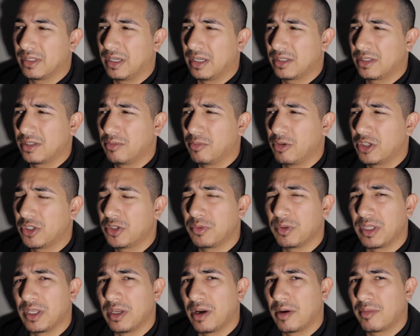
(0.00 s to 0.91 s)
Not so much
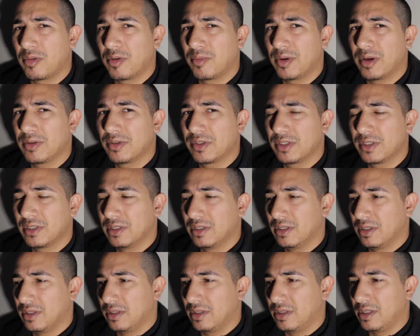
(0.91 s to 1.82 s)
with the upper belts.
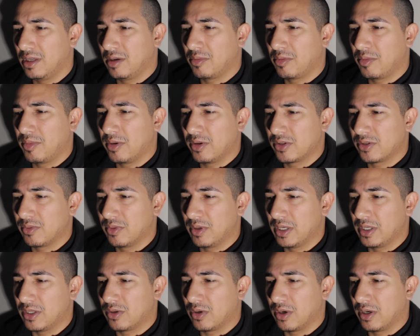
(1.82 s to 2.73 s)
The upper belts
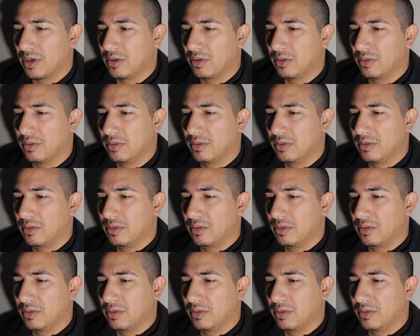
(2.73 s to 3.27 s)
really try to